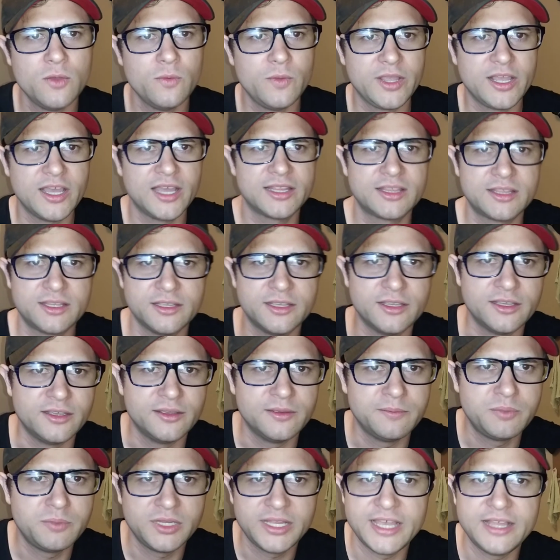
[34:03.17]
We got the
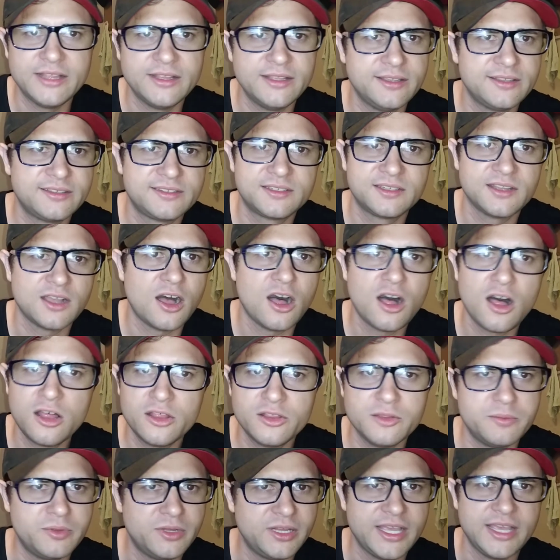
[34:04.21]
playlists, all
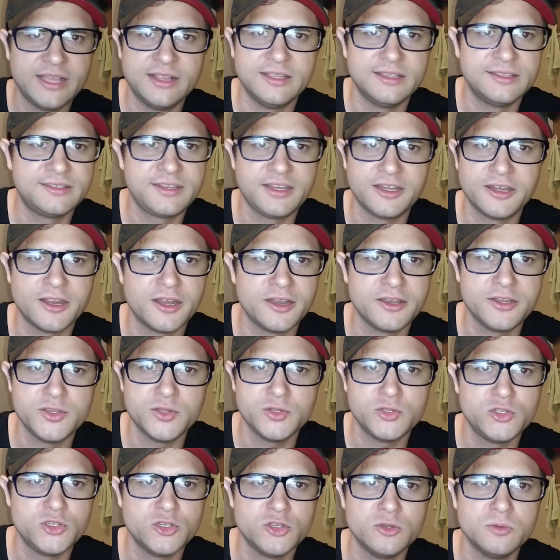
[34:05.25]
the playlists here on
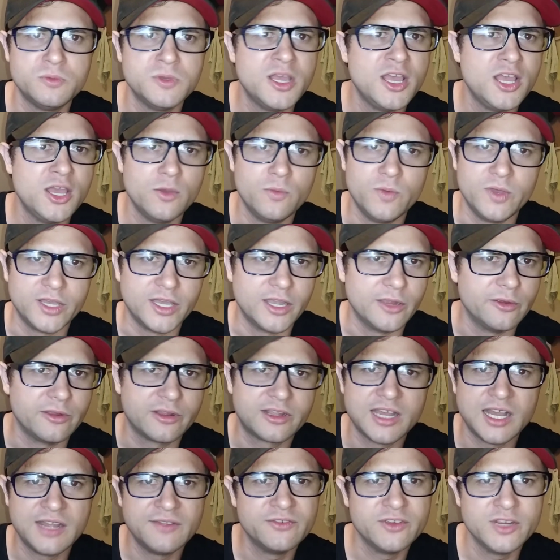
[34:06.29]
YouTube. We got
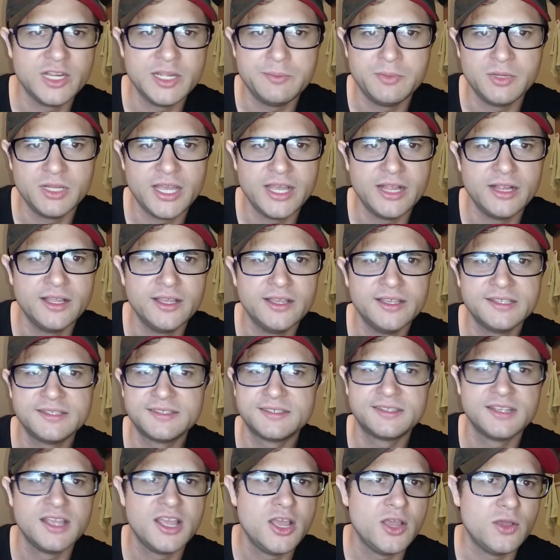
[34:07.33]
recovery
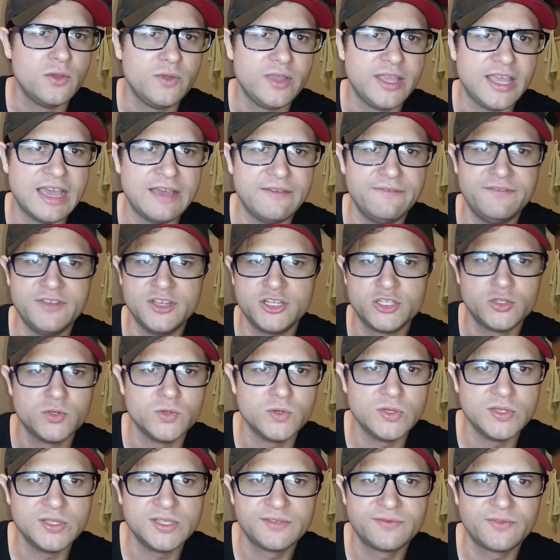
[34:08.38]
playlists. We have
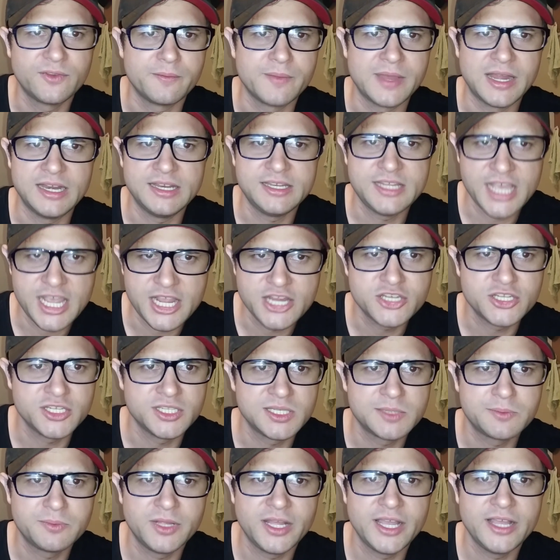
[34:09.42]
visuals for
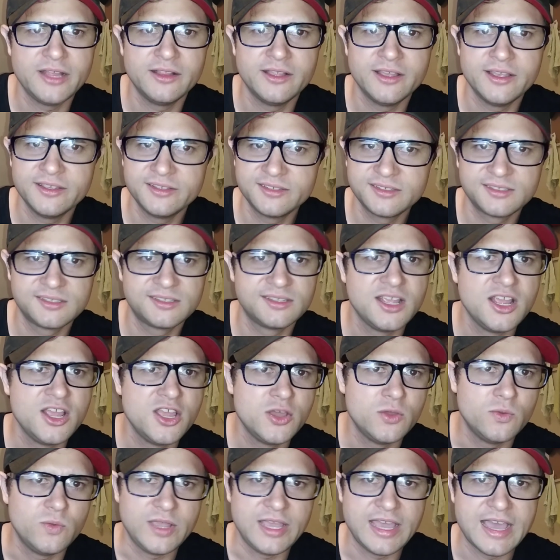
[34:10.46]
meditations playlists.
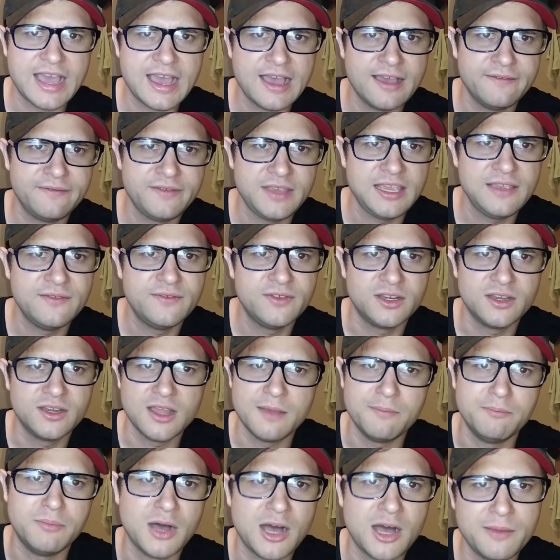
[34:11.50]
We have even
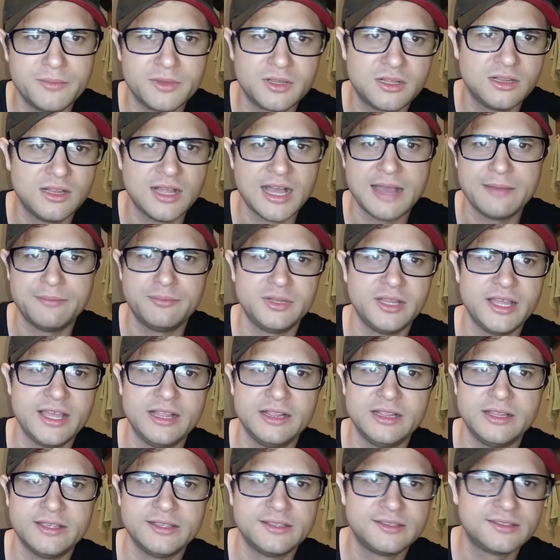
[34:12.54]
a bomba clap
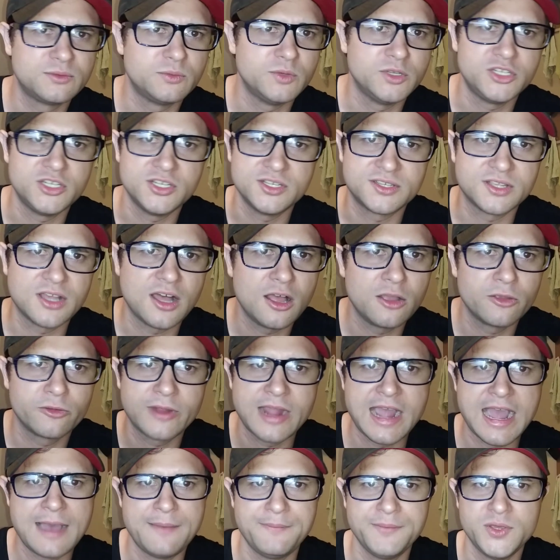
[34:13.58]
playlist, which is all
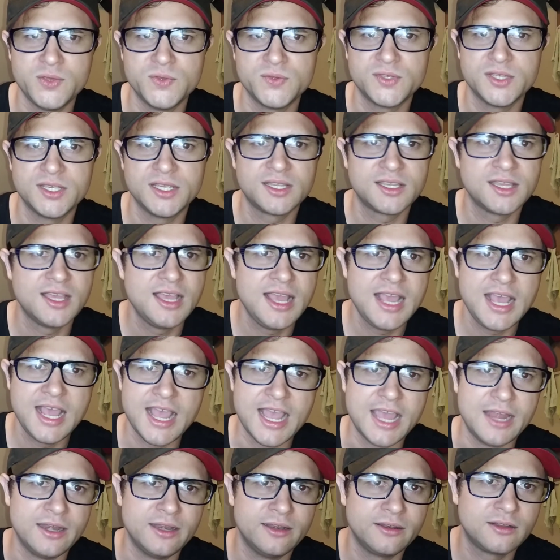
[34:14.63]
rap music,
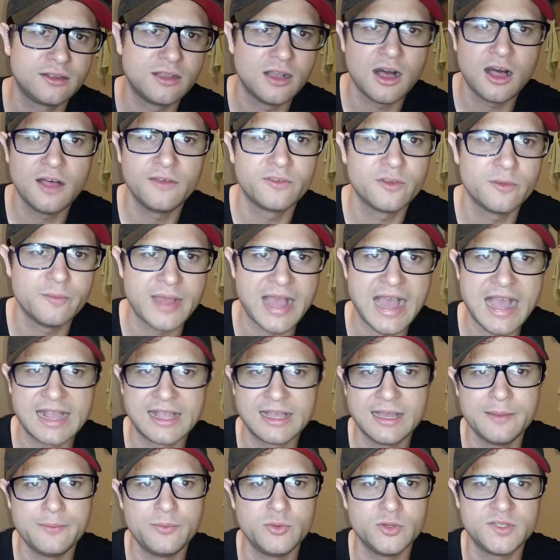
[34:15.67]
and call for
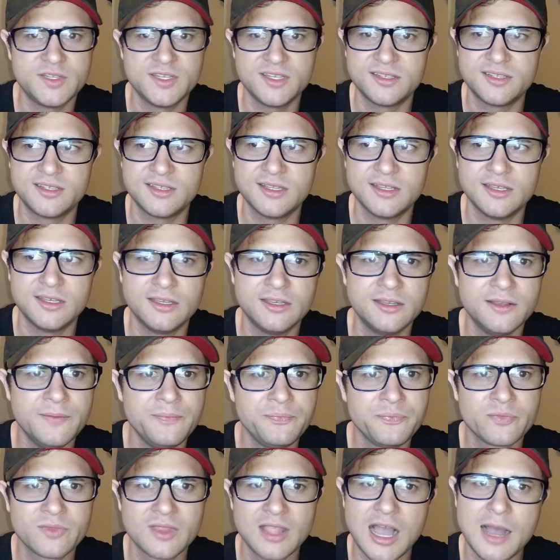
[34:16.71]
backup, which is
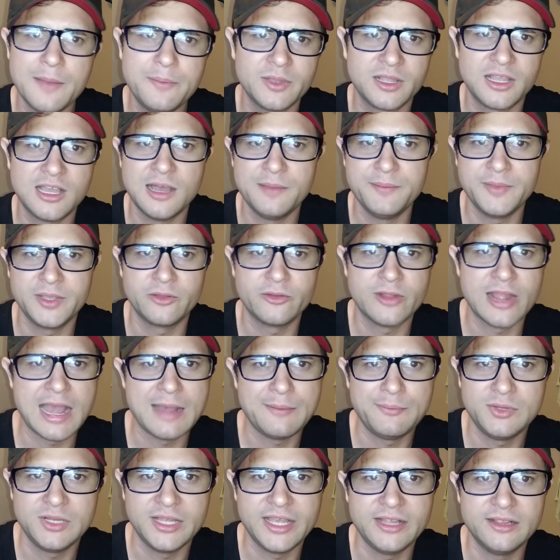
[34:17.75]
the up and coming
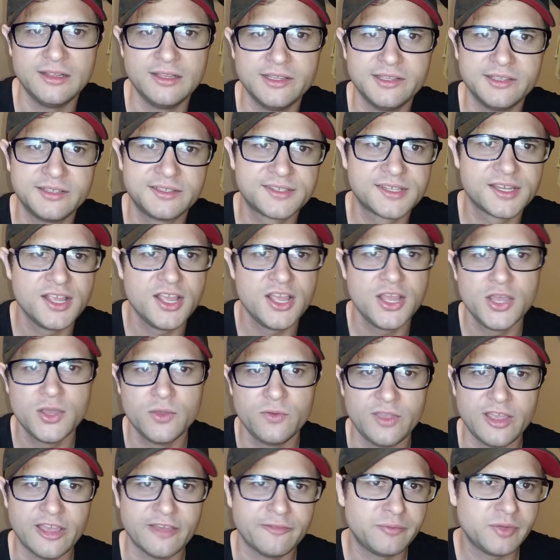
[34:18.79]
rap playlist.
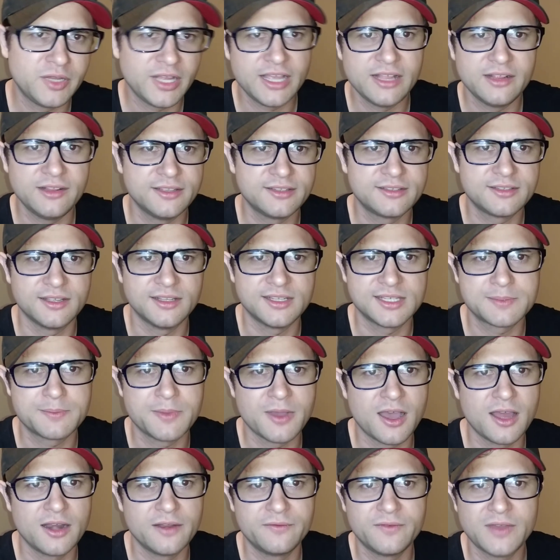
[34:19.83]
We have playlists on
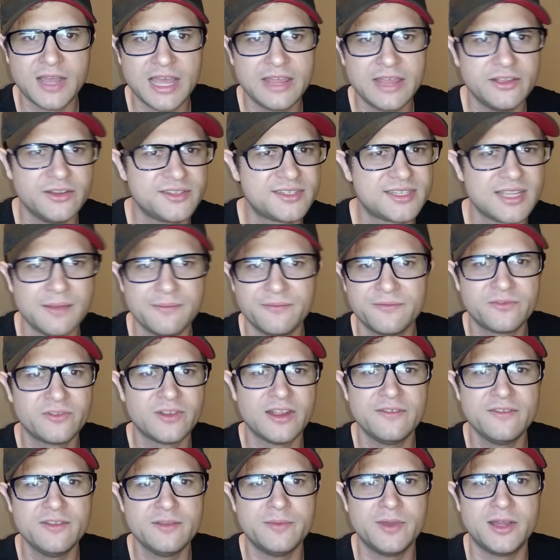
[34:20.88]
Spotify. There's something for
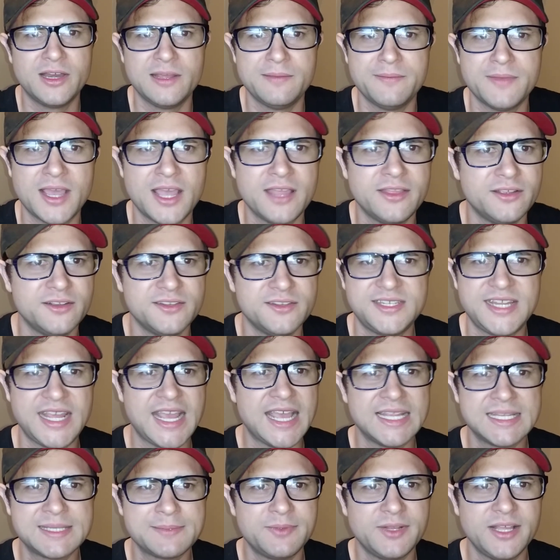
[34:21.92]
everybody, man. There's
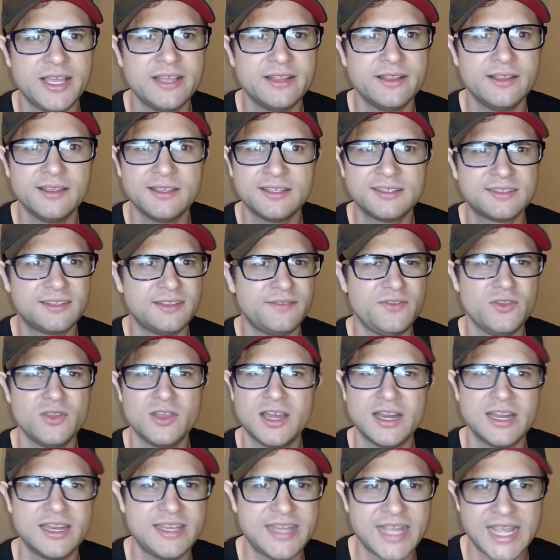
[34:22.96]
dance playlists. If you
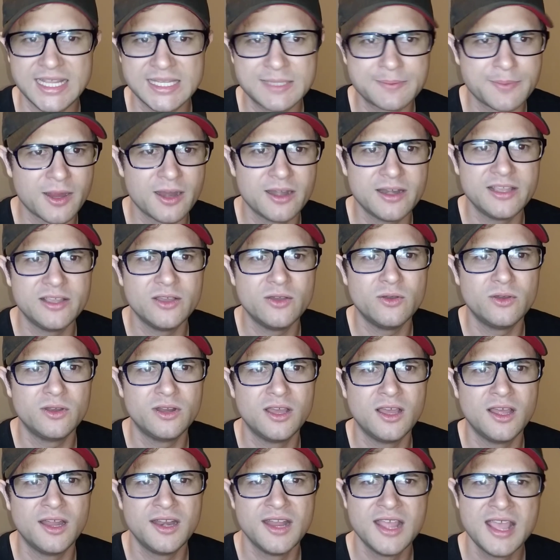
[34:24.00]
got a dance party going
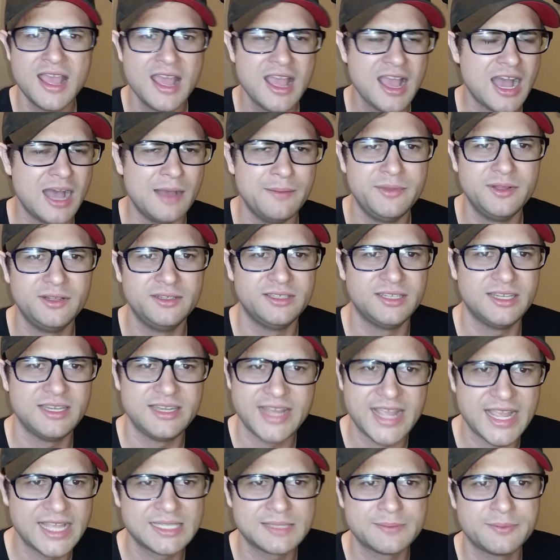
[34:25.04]
on, I'm building a
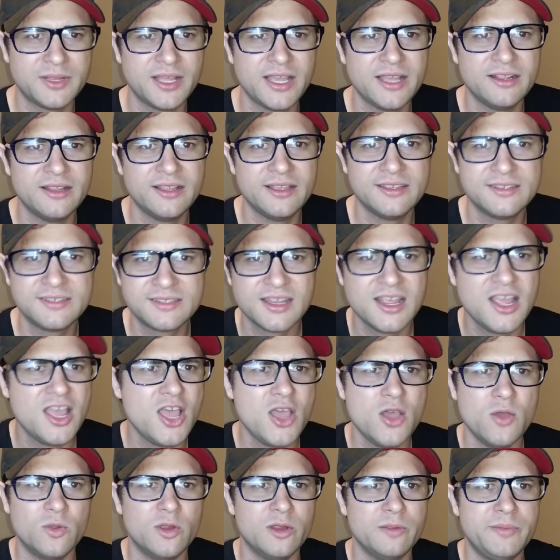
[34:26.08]
dance playlist.
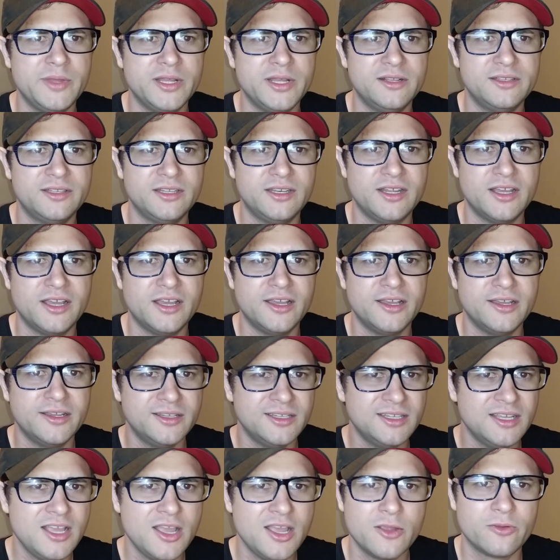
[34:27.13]
We're building
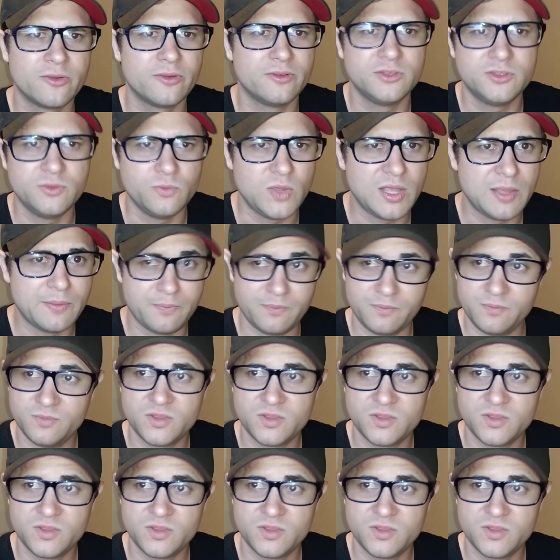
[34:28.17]
a we.